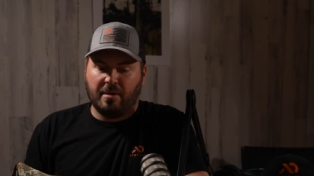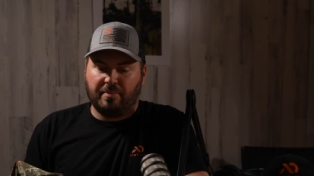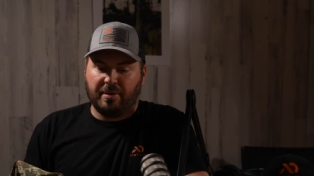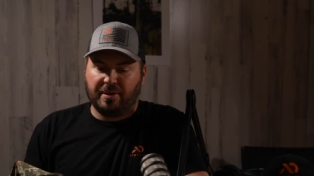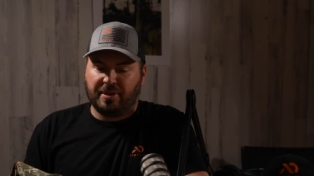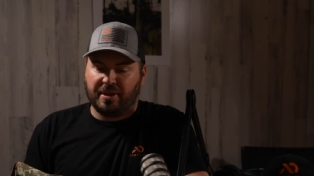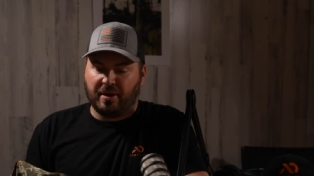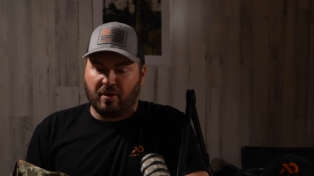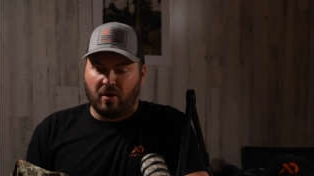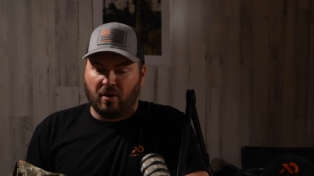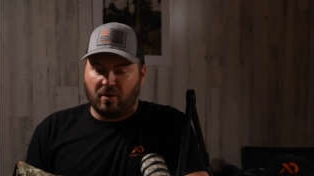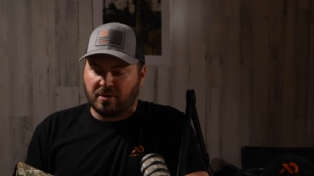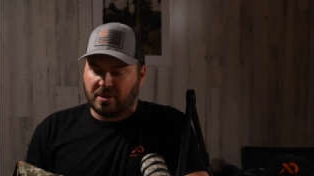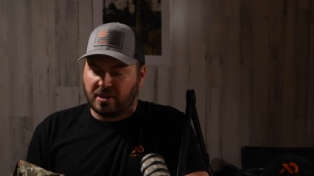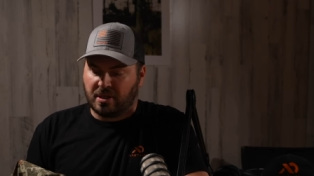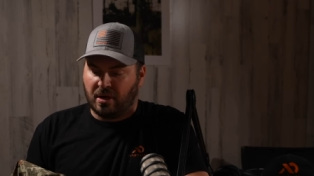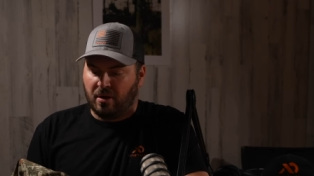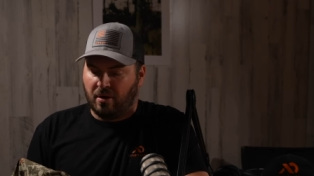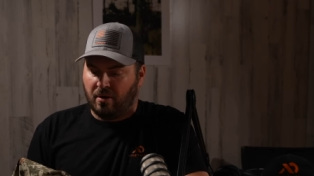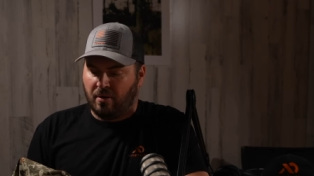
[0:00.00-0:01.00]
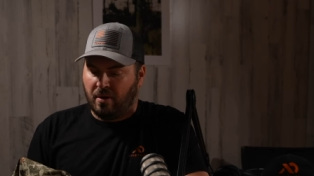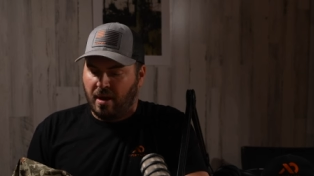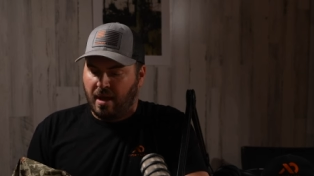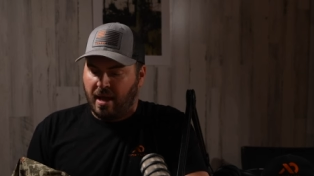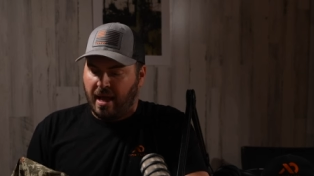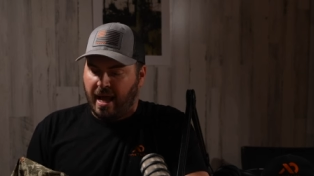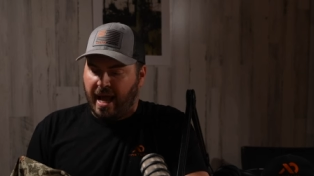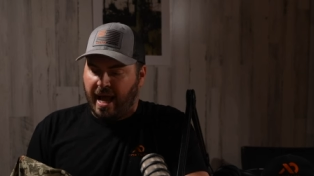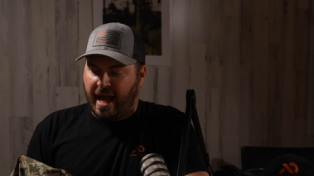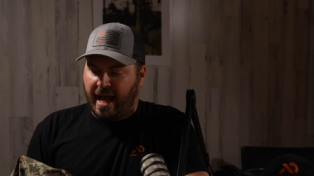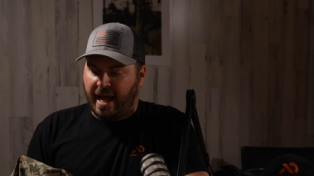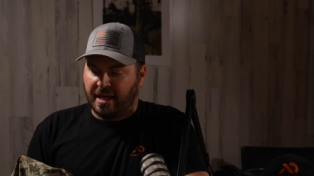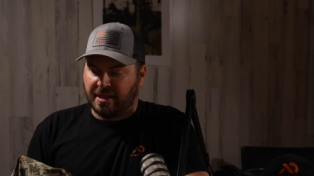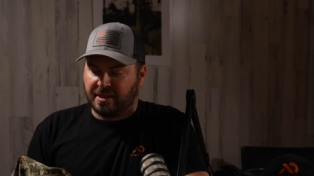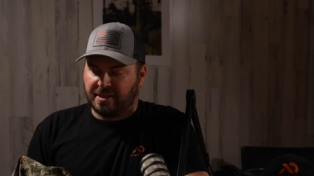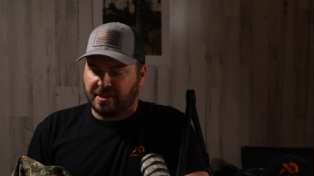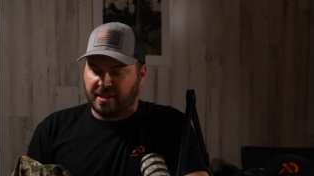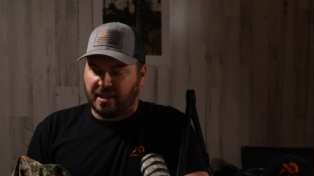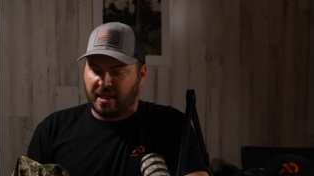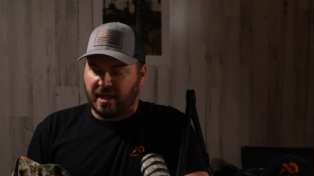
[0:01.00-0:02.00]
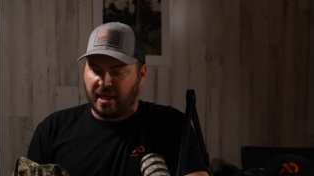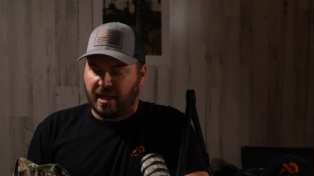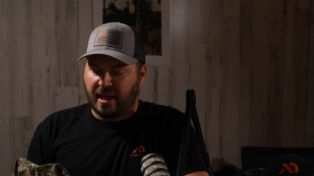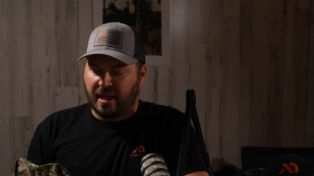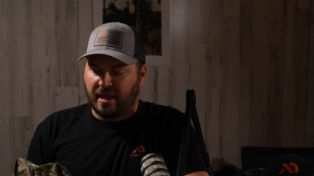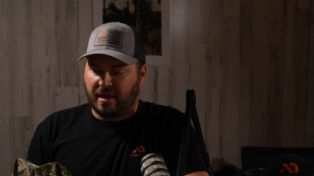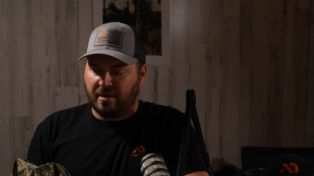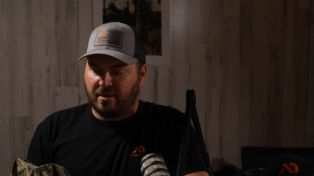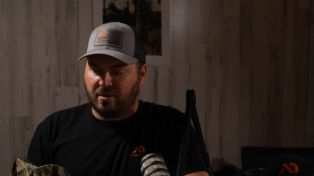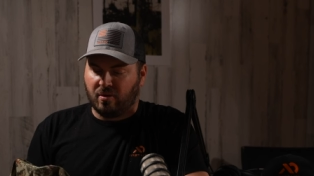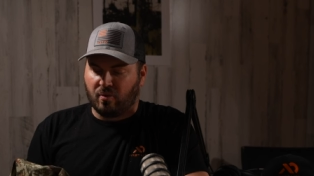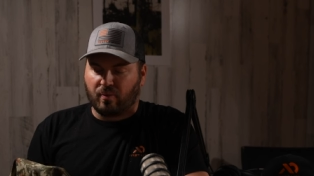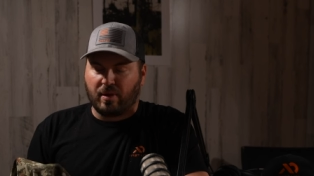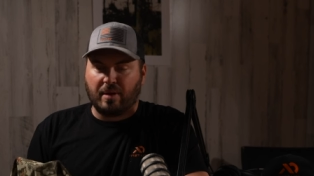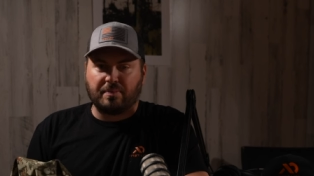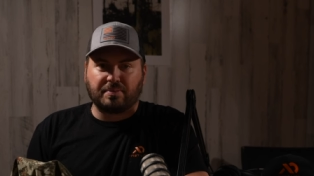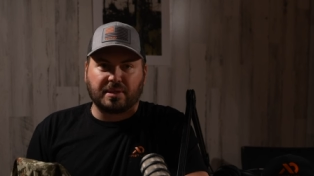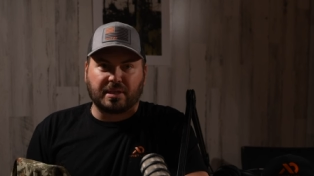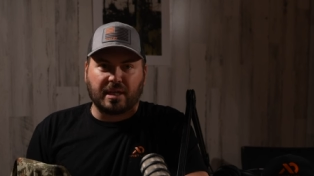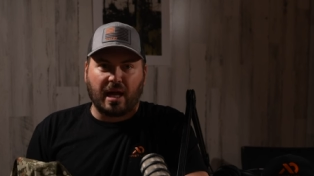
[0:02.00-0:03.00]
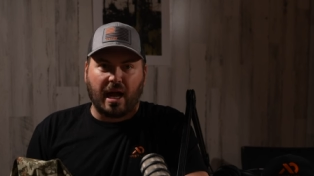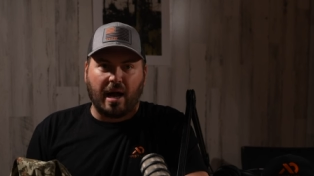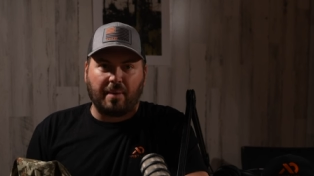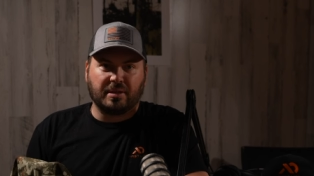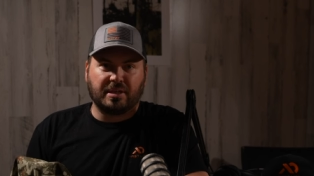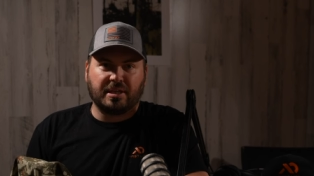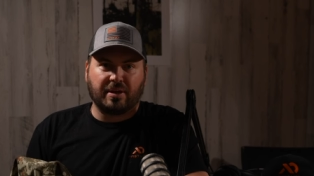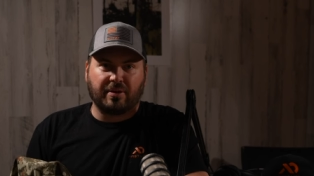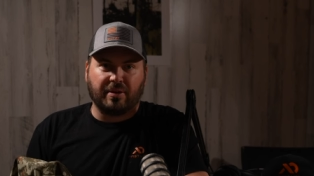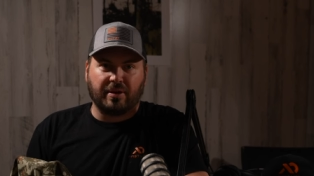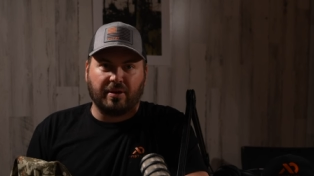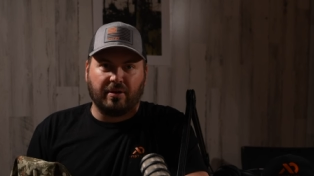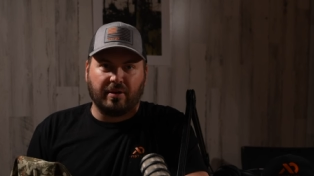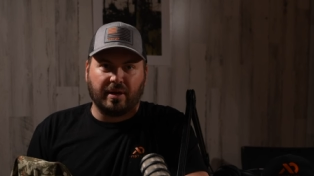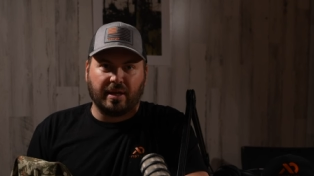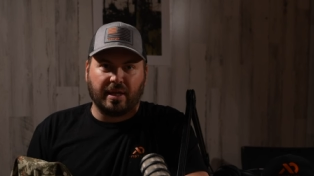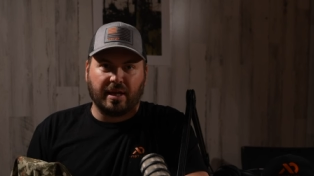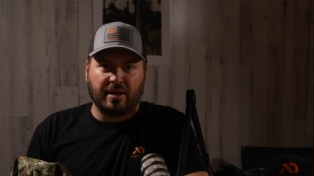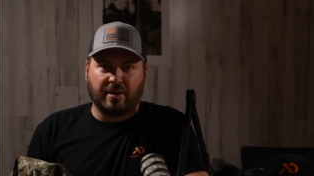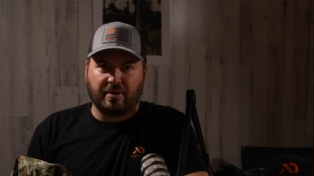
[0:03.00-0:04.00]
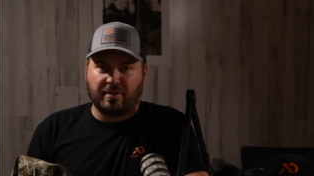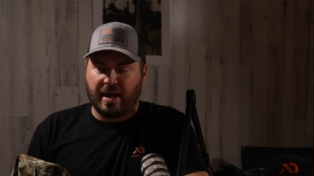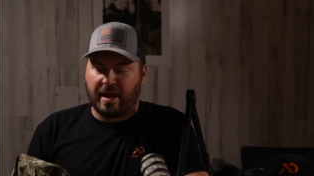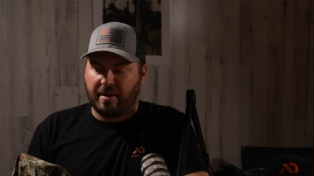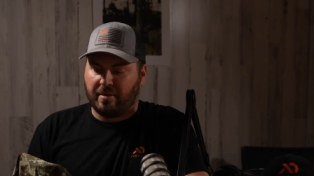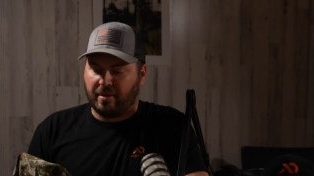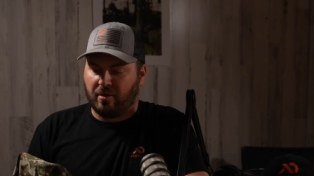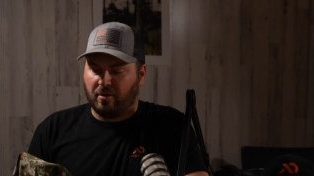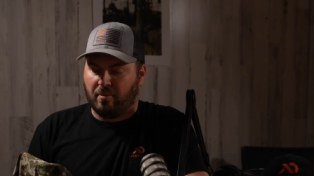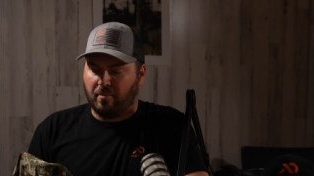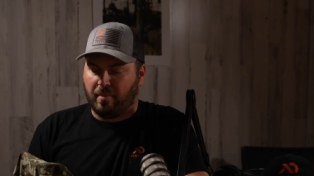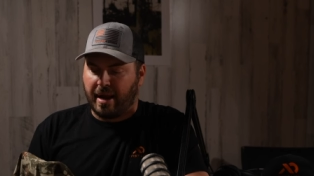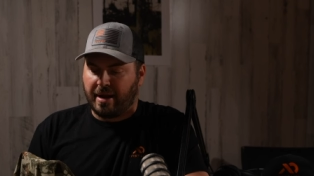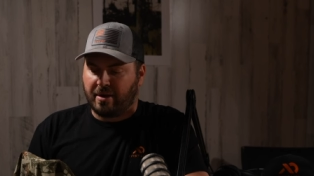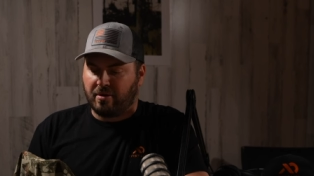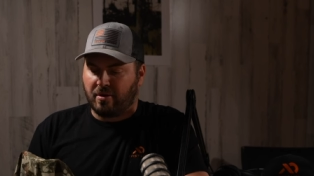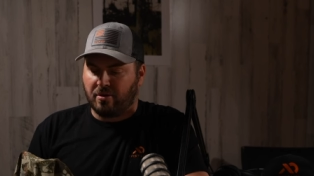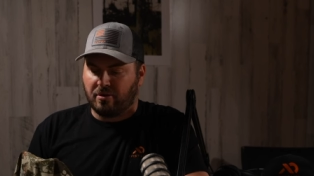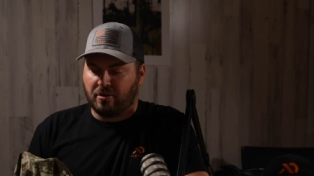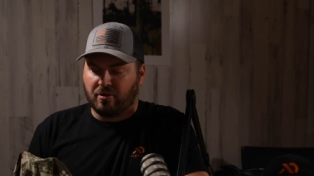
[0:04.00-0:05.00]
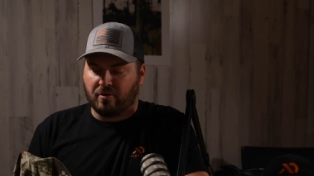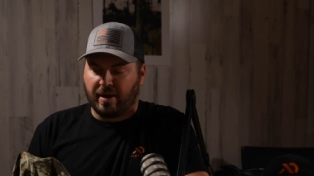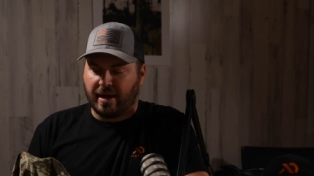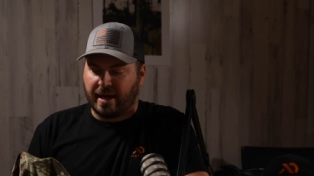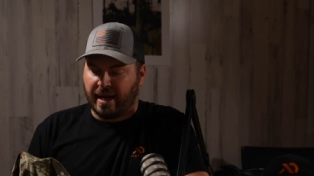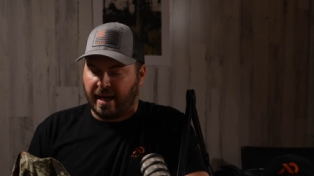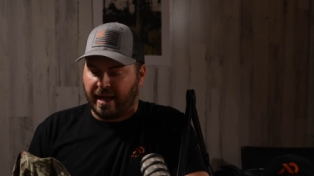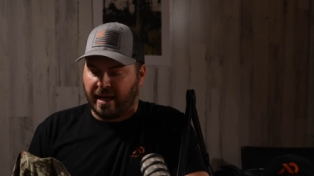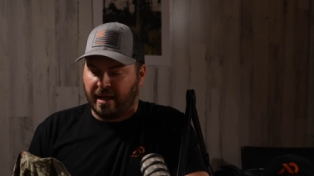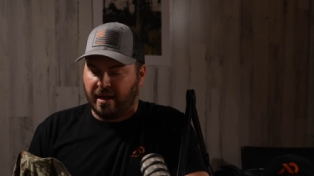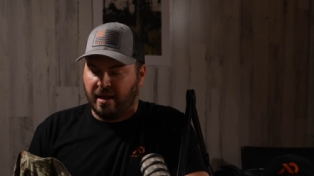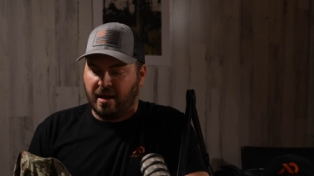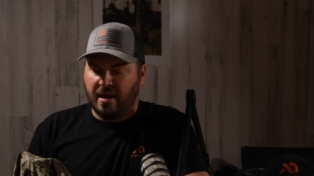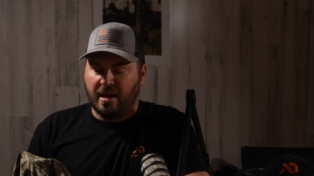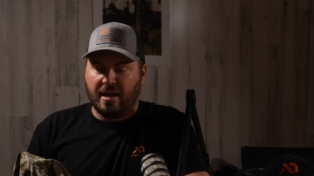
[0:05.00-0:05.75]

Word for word: but then also has the the stop material in here, that little micro gritting